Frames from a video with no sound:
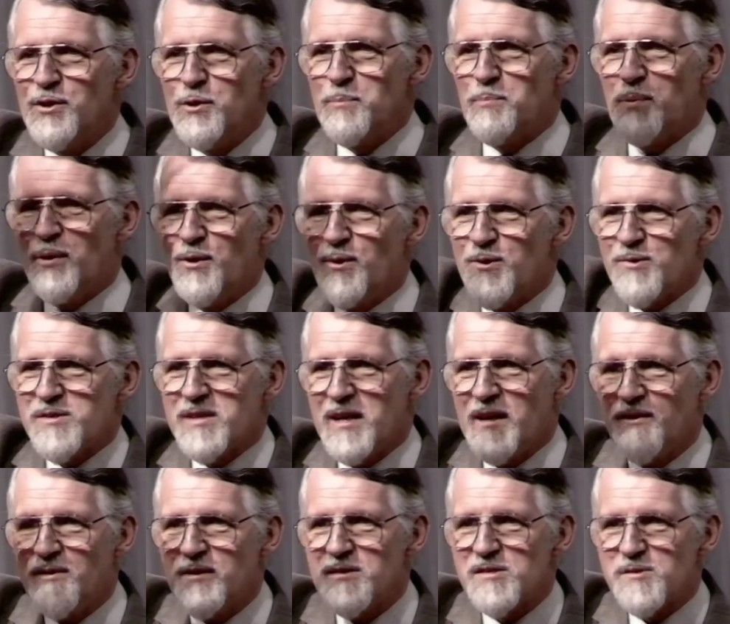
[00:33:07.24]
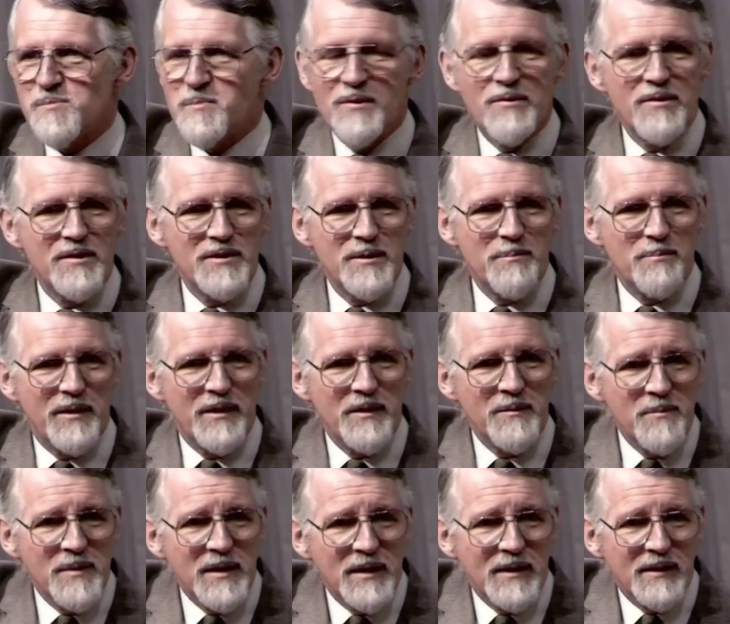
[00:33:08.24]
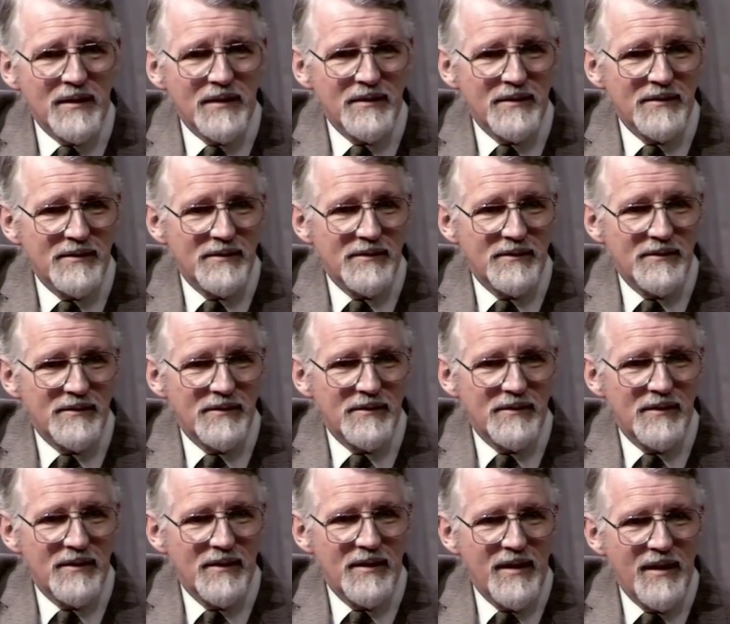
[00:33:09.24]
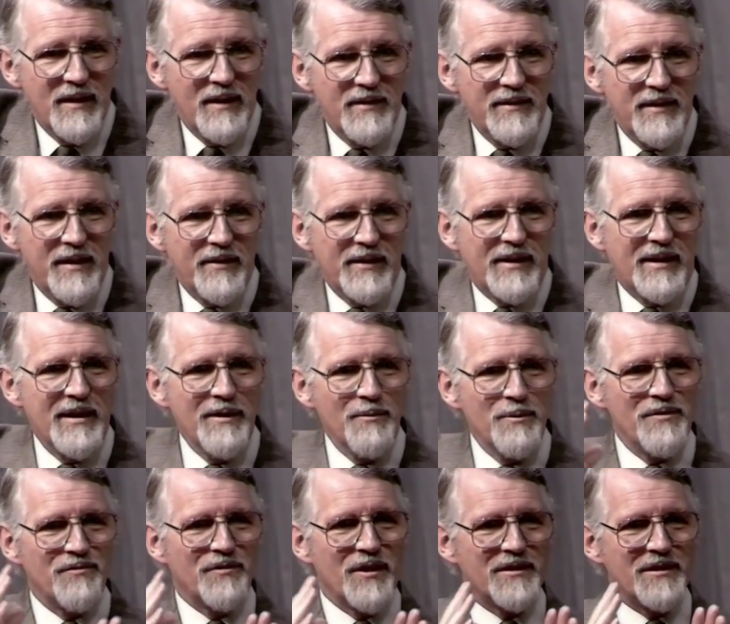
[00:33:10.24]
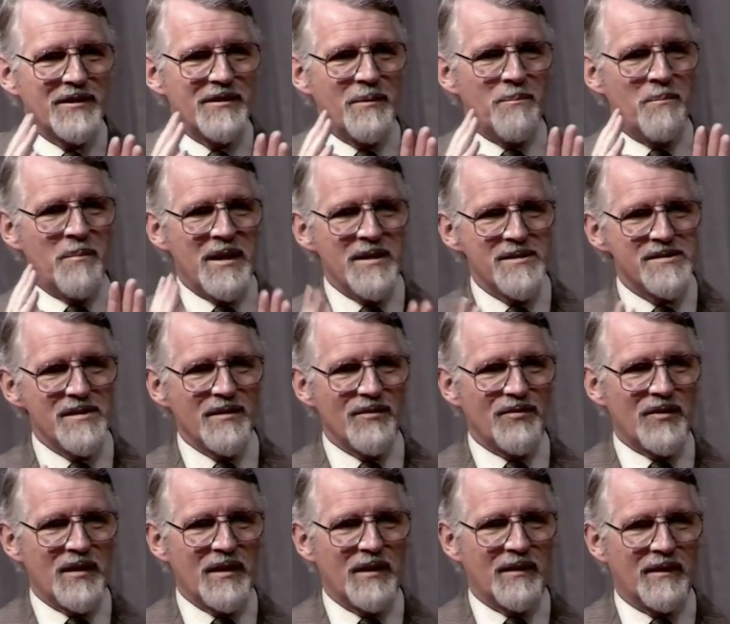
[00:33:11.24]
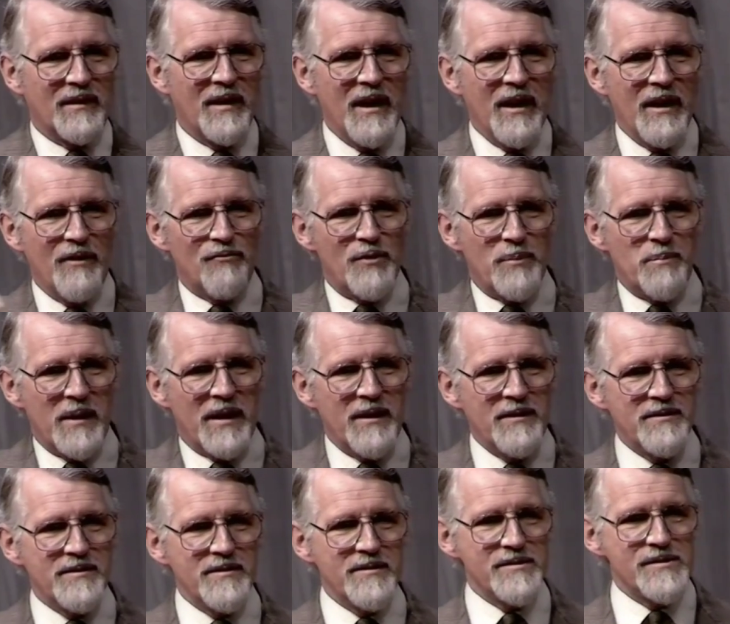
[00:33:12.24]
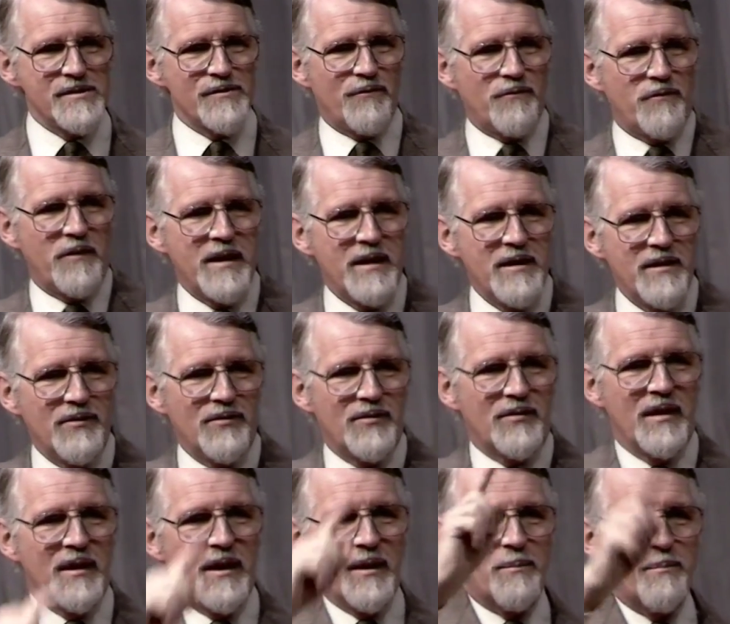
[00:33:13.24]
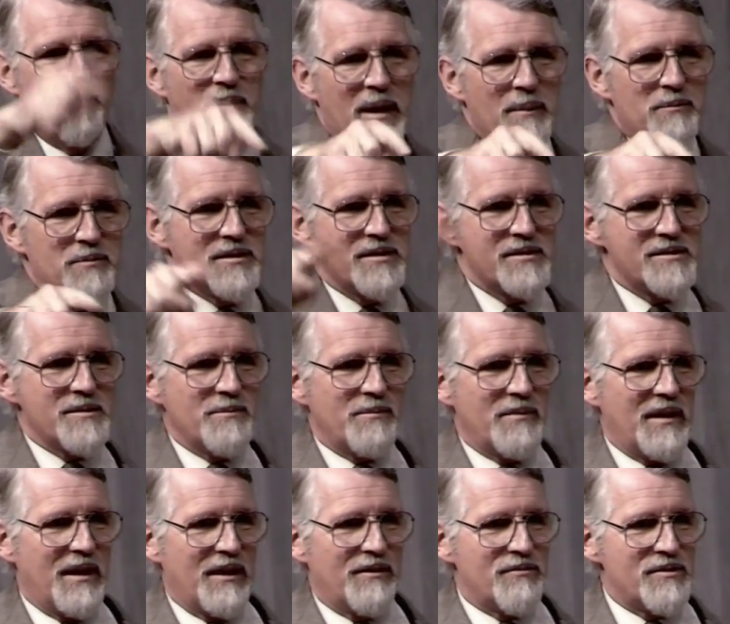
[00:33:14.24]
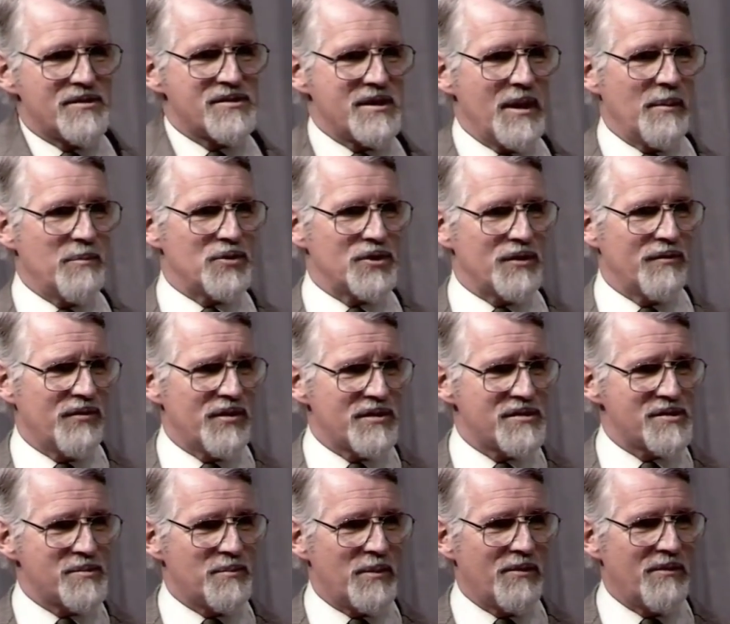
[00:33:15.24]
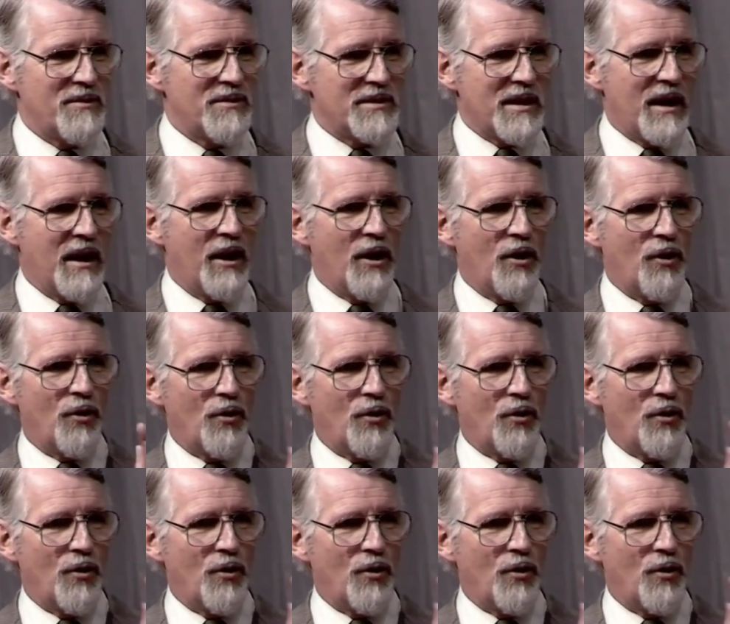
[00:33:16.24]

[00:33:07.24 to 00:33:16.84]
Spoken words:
who pours out the Spirit upon me. Now here we've got an amazing thing. Repentance, faith, baptism, and reception of the Spirit are